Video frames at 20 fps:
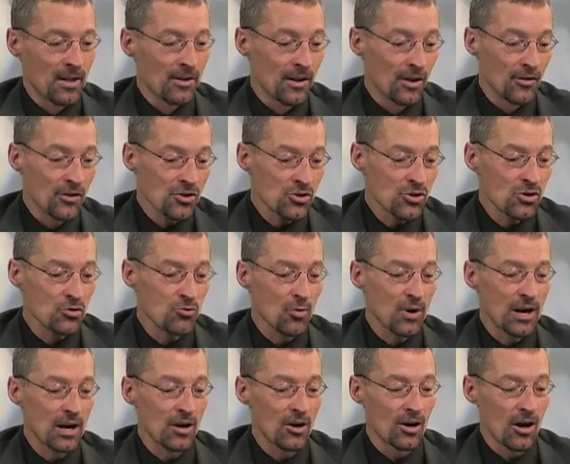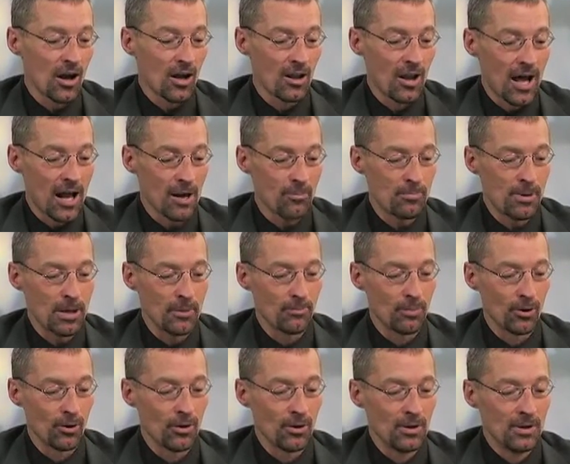Now, this is where a lot of
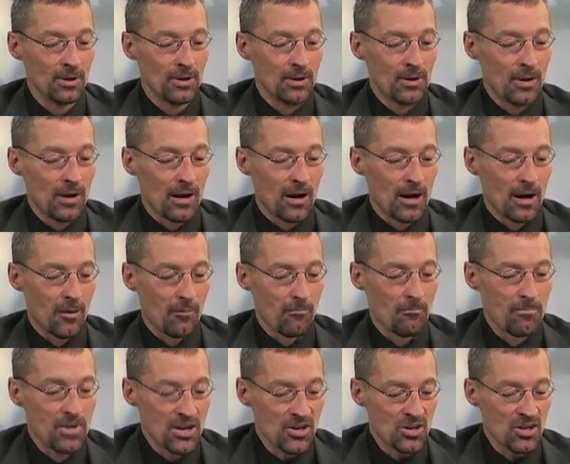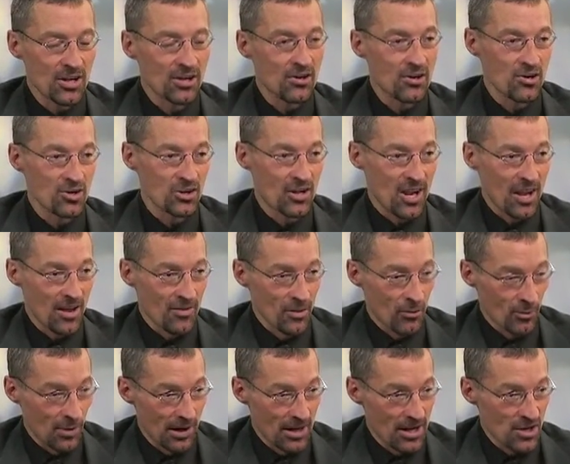people uh, misunderstand
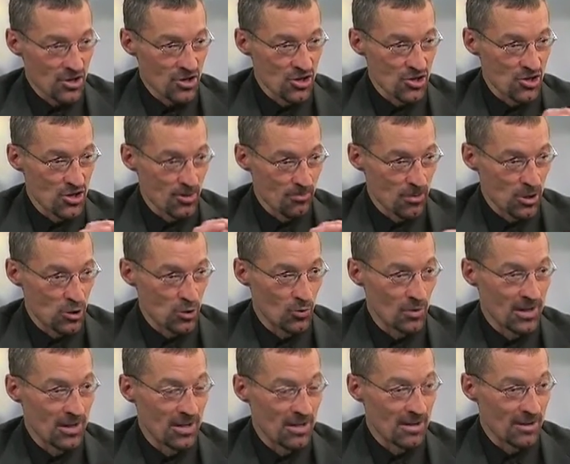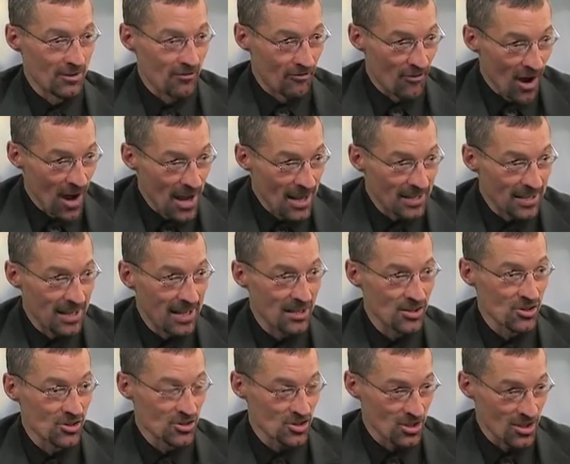the relationship between divine
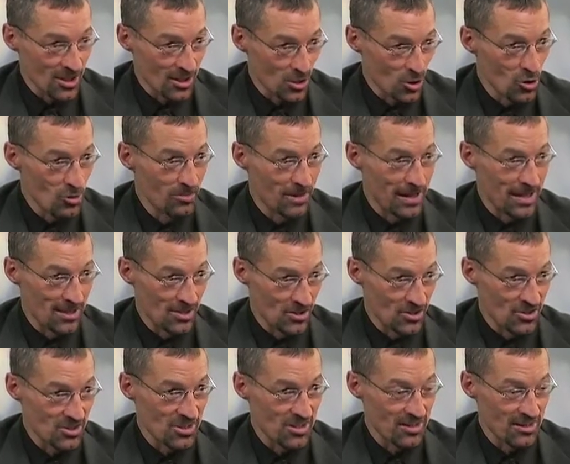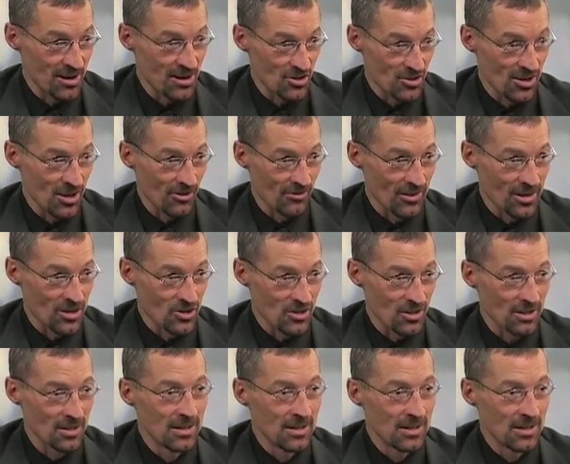agency and human agency in our salvation.